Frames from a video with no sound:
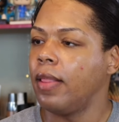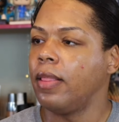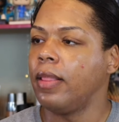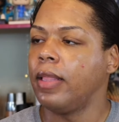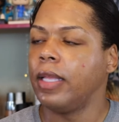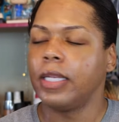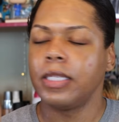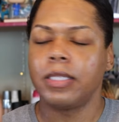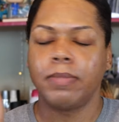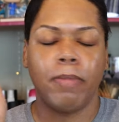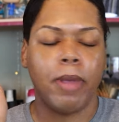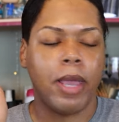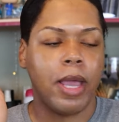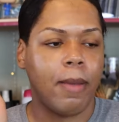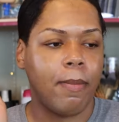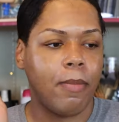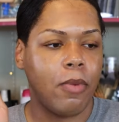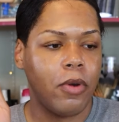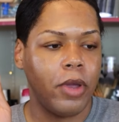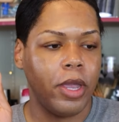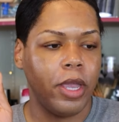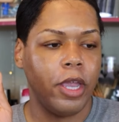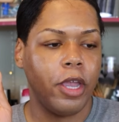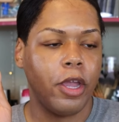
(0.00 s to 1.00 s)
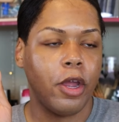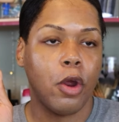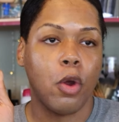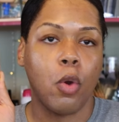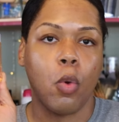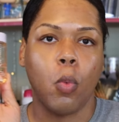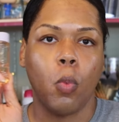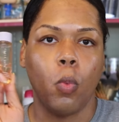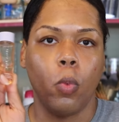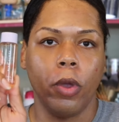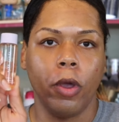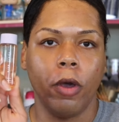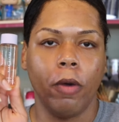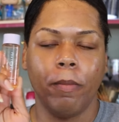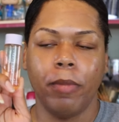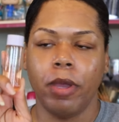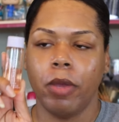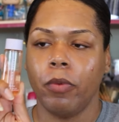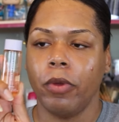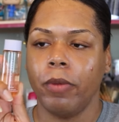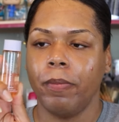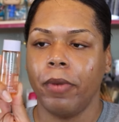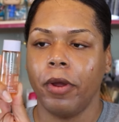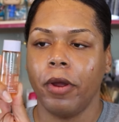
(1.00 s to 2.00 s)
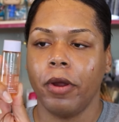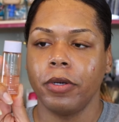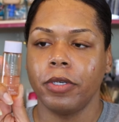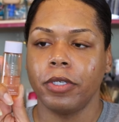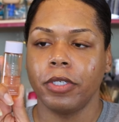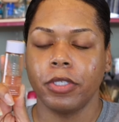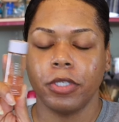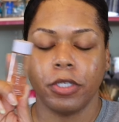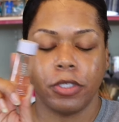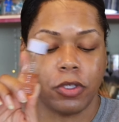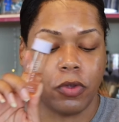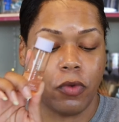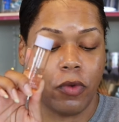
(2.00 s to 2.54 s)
This bad boy here will be repurchased.